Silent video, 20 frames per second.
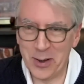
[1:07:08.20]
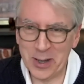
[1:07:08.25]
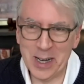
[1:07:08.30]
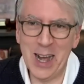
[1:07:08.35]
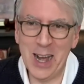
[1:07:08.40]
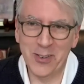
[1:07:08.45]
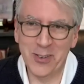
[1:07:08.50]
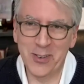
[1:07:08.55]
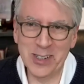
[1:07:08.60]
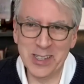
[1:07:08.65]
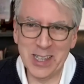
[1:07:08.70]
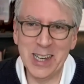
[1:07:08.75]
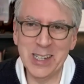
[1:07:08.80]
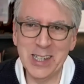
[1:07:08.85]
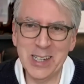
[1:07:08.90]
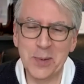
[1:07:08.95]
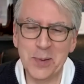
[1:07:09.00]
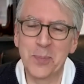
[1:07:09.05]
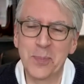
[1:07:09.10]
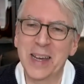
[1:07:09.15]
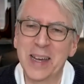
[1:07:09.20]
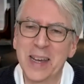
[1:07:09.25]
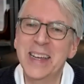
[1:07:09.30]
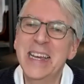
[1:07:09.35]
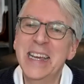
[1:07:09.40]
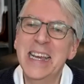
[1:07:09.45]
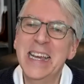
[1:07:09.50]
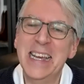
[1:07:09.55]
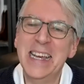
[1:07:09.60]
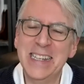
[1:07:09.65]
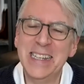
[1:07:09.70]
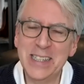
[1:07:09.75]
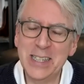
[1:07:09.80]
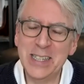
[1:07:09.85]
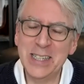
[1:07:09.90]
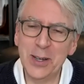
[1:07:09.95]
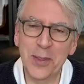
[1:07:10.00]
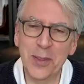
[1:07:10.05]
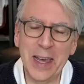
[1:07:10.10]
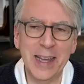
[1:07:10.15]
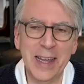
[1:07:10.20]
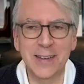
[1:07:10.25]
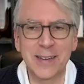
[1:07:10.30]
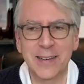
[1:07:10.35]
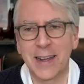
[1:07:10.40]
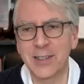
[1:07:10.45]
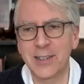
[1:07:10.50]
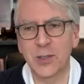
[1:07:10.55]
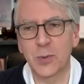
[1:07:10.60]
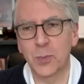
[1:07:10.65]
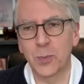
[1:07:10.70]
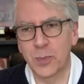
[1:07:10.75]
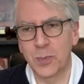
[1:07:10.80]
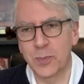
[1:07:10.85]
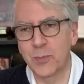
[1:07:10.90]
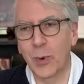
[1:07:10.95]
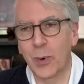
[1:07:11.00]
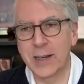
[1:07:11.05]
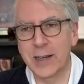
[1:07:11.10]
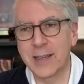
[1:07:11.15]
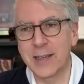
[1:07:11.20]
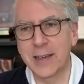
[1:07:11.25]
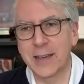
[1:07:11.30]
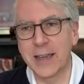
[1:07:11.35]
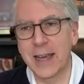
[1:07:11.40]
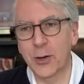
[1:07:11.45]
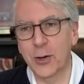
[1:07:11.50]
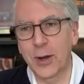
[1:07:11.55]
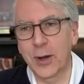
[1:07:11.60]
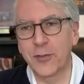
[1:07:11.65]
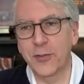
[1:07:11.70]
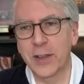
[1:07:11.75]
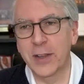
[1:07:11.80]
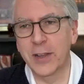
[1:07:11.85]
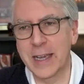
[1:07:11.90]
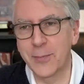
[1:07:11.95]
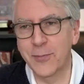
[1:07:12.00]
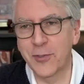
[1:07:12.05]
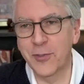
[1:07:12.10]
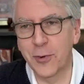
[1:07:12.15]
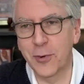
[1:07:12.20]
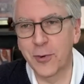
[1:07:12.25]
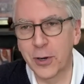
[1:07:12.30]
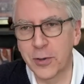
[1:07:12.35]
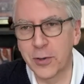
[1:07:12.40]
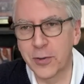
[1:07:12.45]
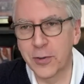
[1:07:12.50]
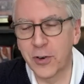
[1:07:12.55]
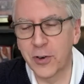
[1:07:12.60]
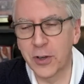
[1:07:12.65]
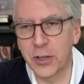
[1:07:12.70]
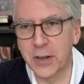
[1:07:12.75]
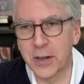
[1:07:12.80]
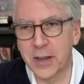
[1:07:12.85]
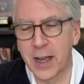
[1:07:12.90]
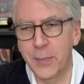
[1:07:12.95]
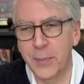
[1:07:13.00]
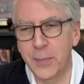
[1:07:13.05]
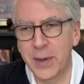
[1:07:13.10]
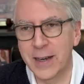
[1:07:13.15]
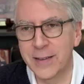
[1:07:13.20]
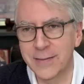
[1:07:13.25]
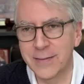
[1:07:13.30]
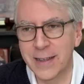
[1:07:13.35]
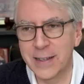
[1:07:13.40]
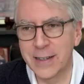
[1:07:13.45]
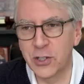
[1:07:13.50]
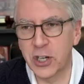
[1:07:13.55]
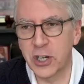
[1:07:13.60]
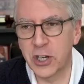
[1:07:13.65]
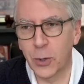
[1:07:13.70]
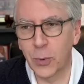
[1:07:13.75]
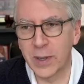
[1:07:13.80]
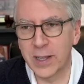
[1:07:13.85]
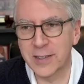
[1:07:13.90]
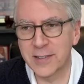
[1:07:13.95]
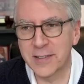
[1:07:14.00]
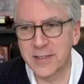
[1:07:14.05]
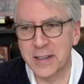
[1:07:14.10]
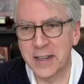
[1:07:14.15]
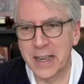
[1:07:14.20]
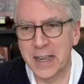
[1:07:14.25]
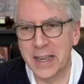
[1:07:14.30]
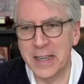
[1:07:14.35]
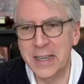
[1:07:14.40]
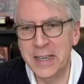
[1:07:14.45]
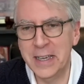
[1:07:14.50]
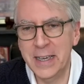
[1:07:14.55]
conversation. But until then, I just want to tell you how grateful I am for for you to come in and, and share with us today.